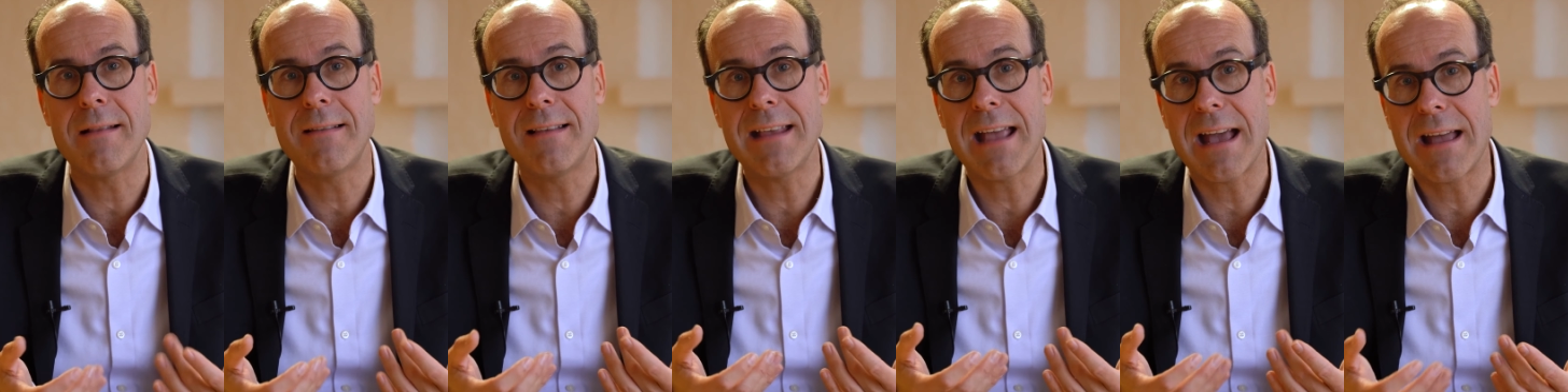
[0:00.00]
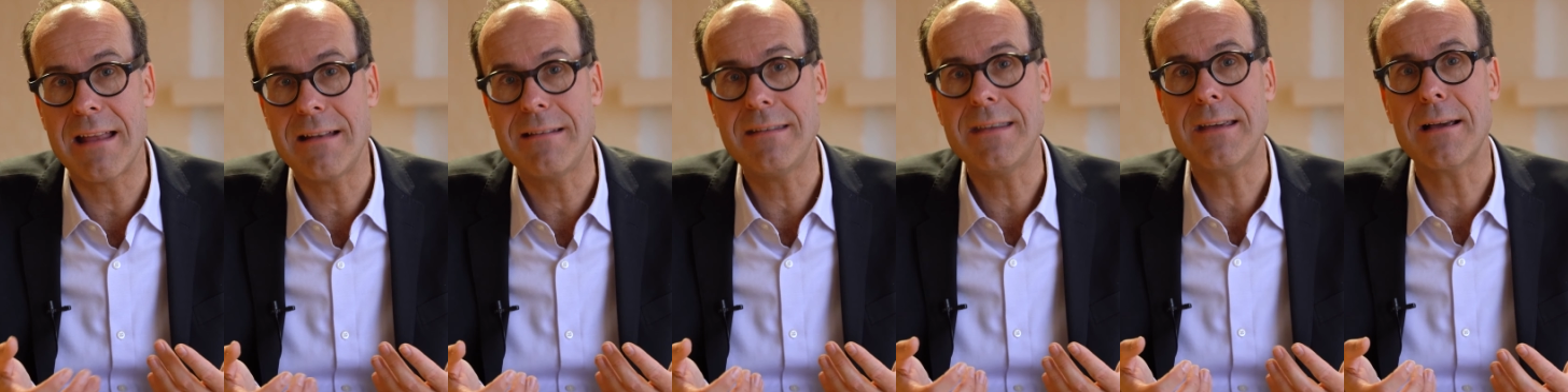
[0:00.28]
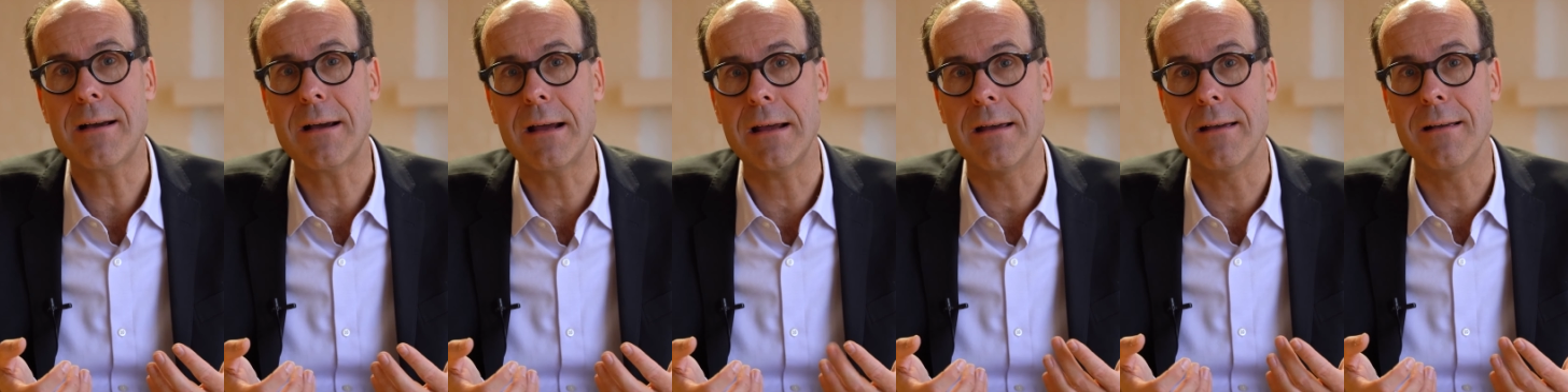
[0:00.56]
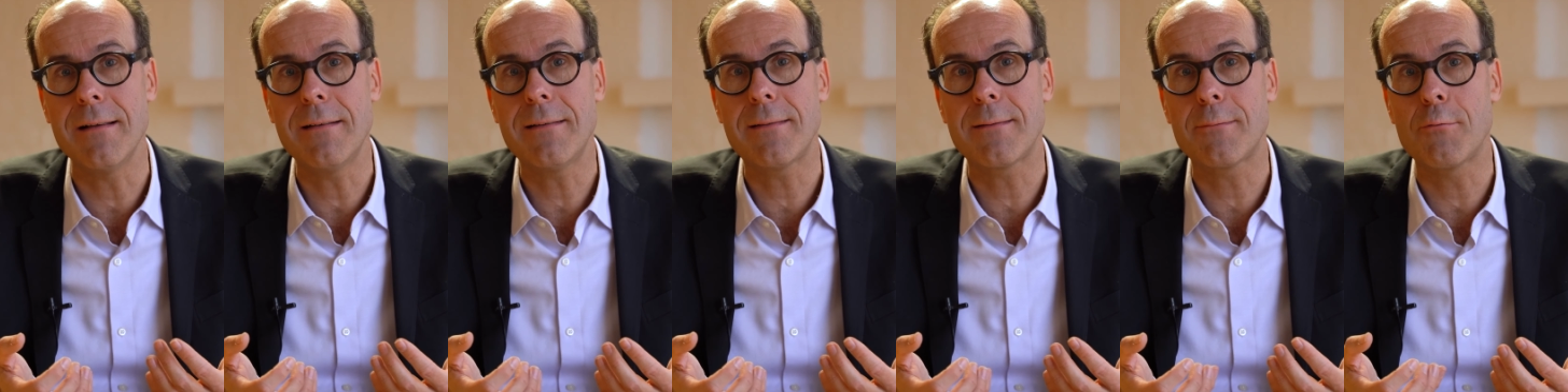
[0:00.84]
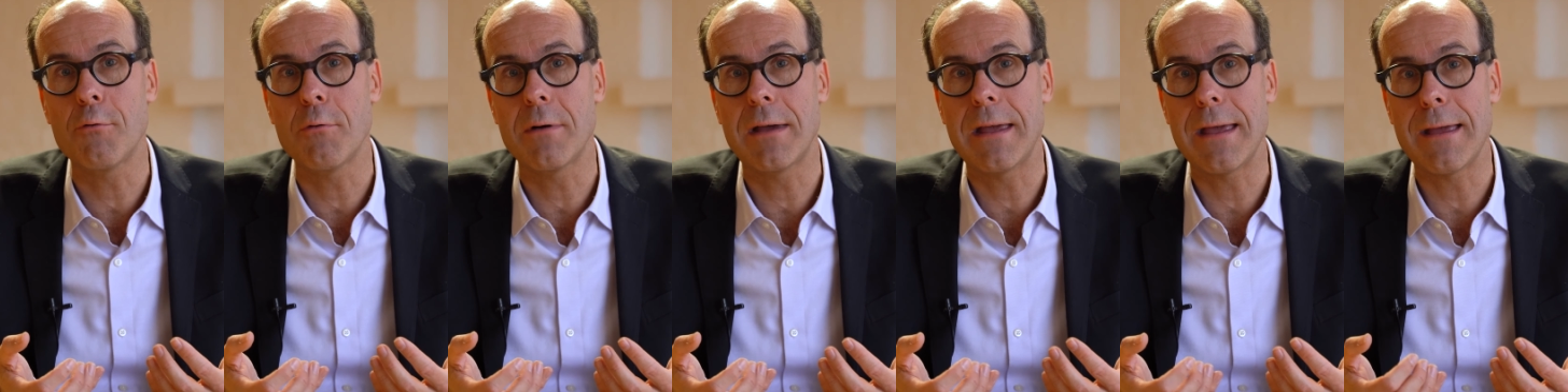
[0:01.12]
And the idea is
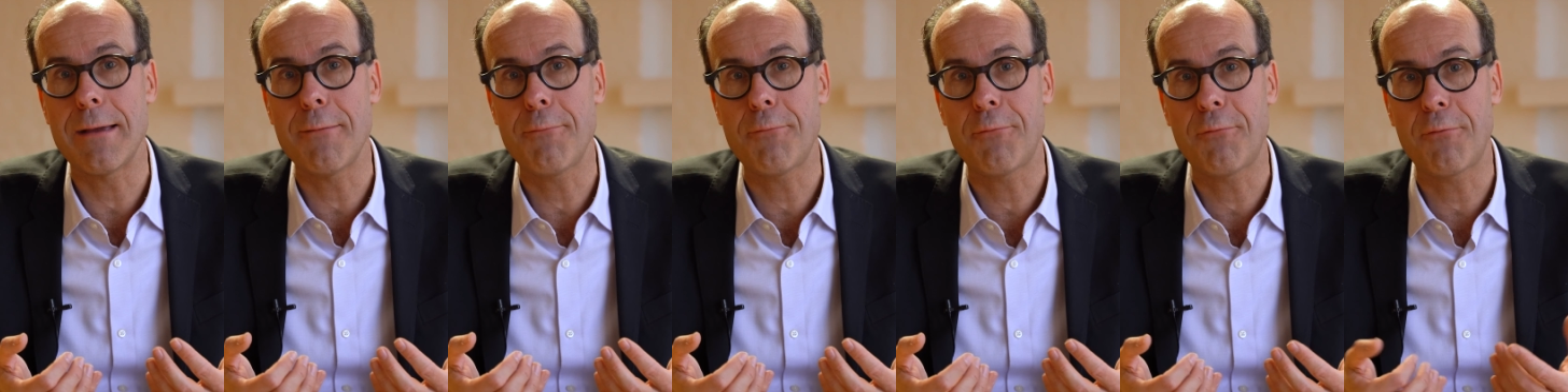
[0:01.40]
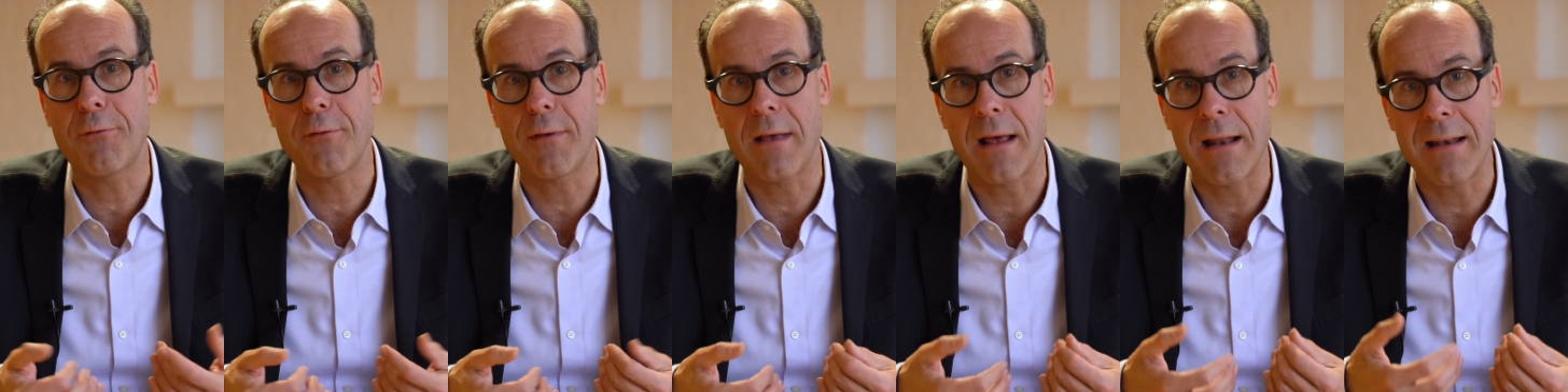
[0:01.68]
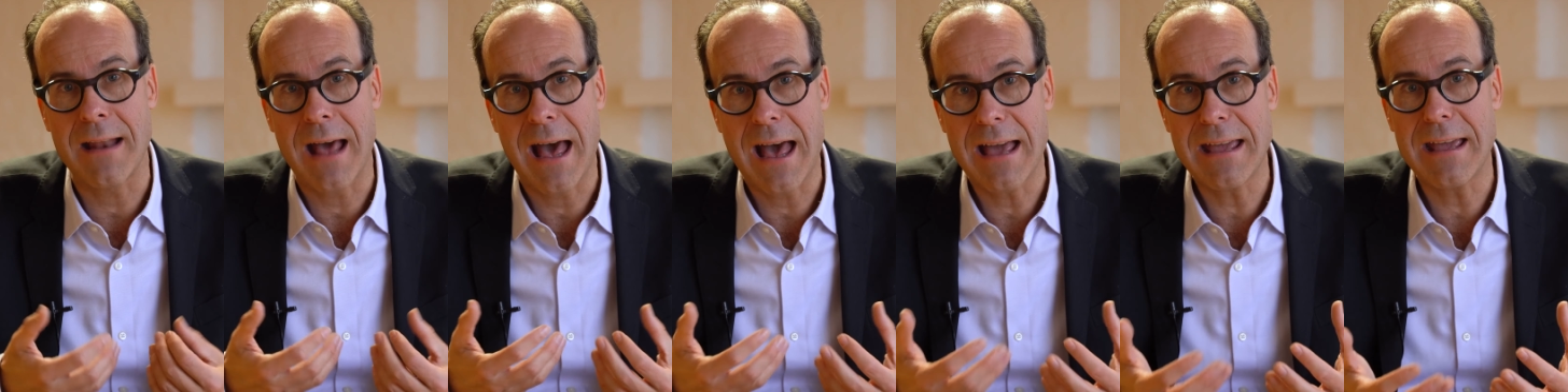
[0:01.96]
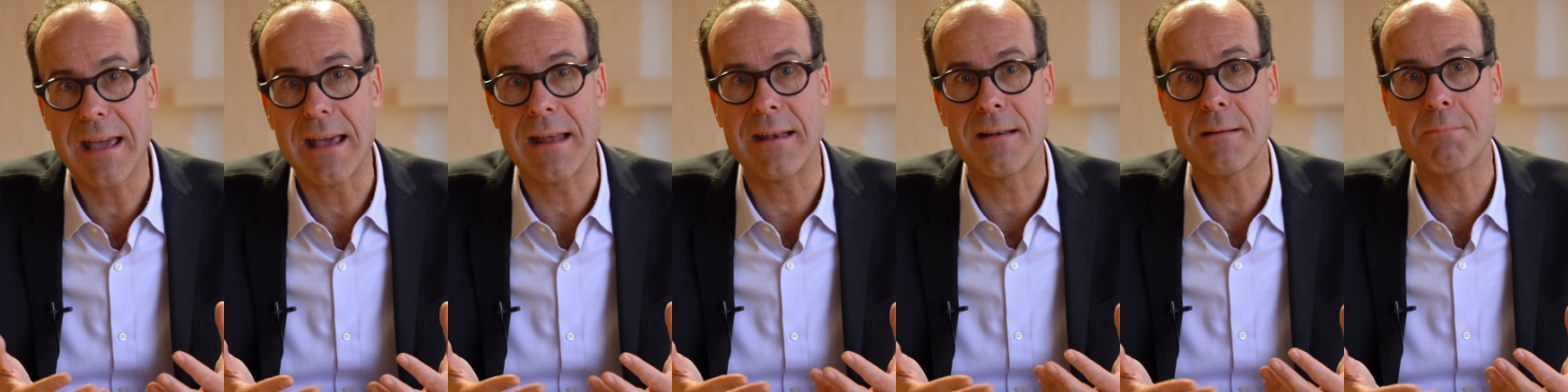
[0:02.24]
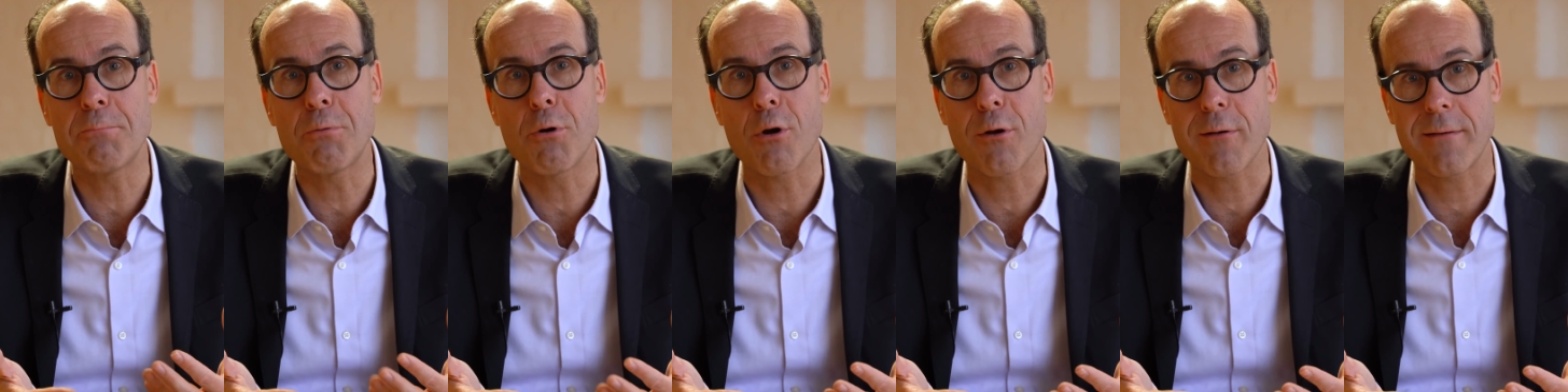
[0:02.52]
to give a
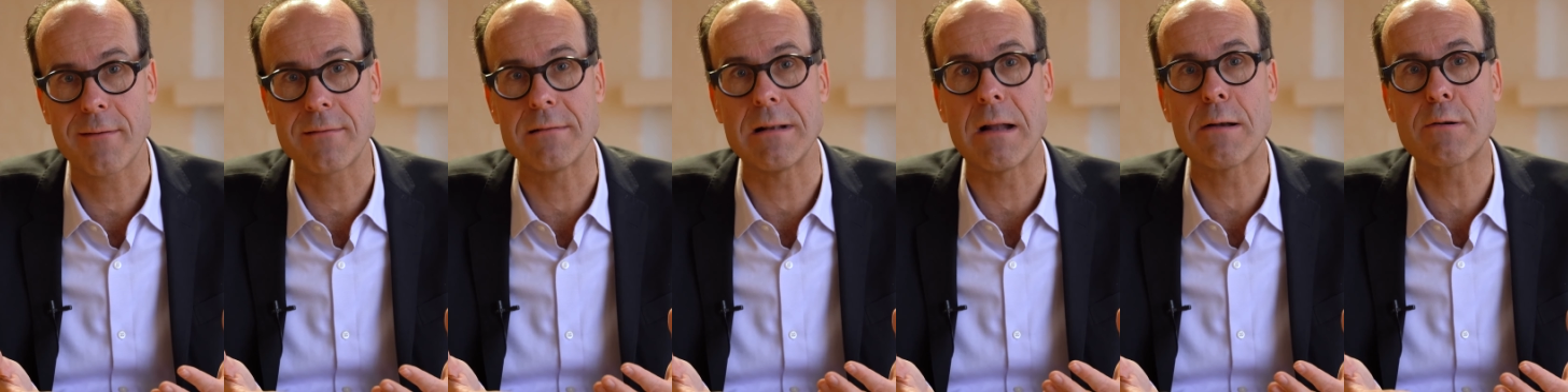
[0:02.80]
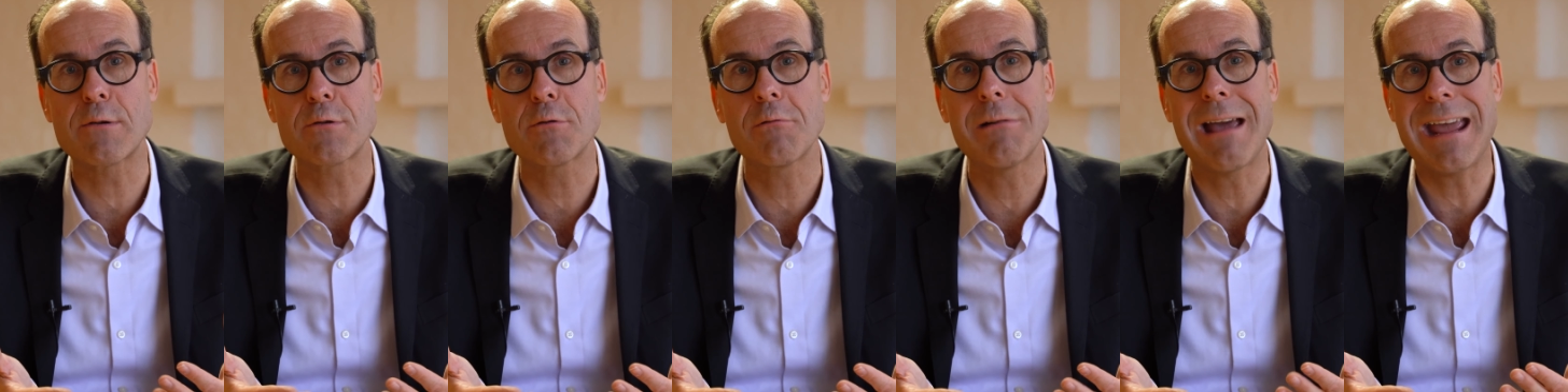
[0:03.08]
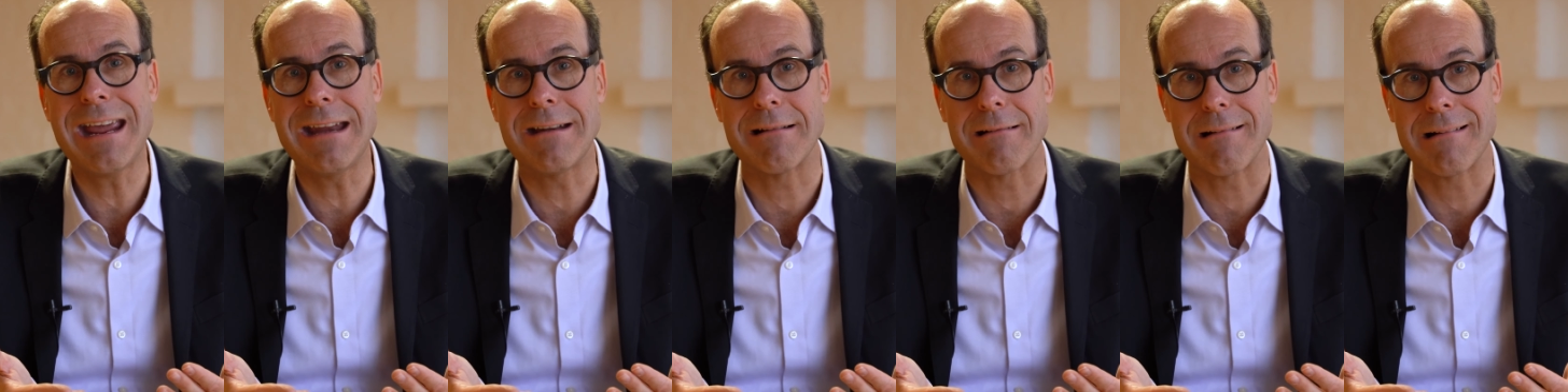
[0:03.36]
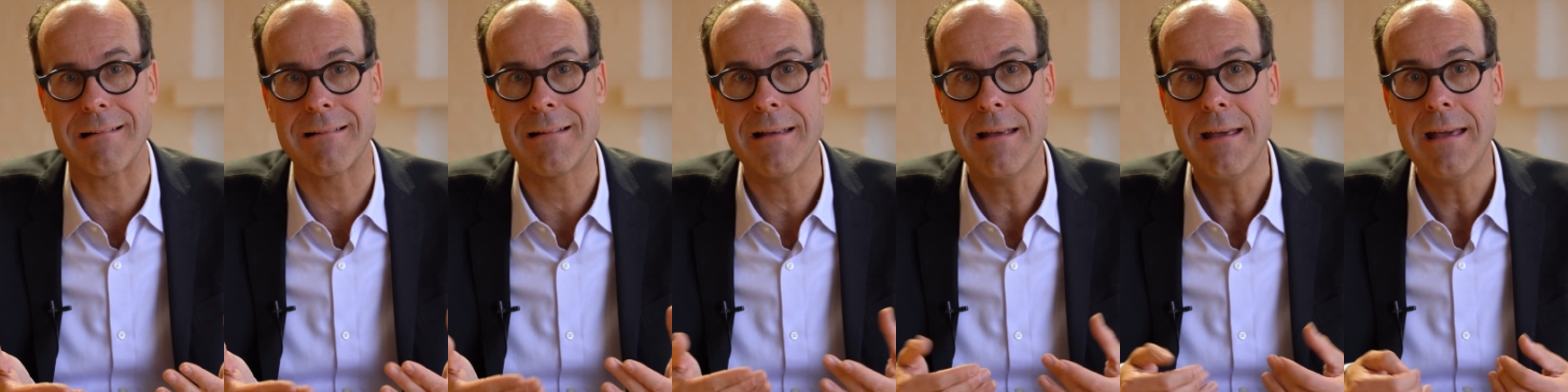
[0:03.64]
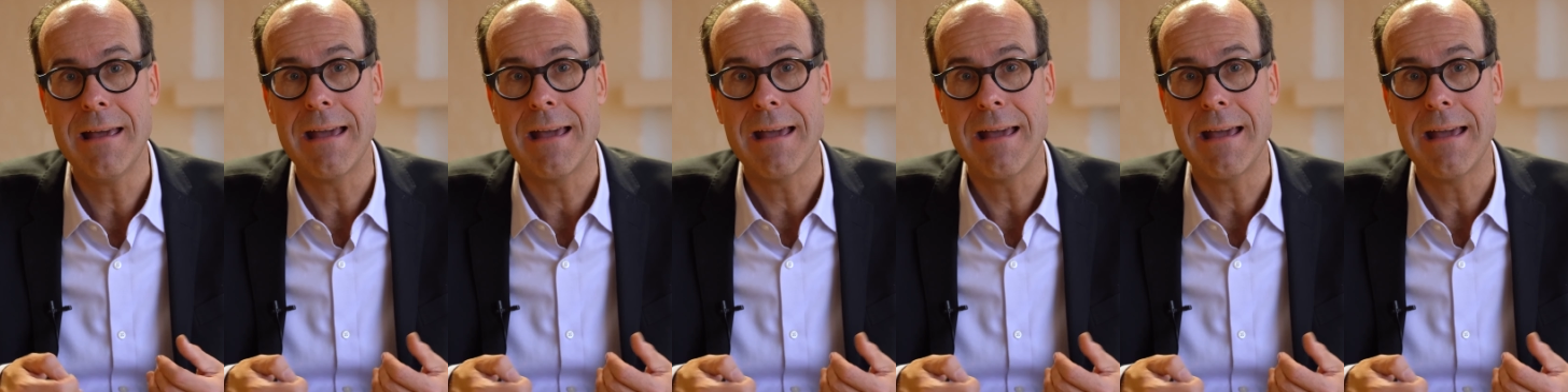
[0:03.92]
high-end personal trainer,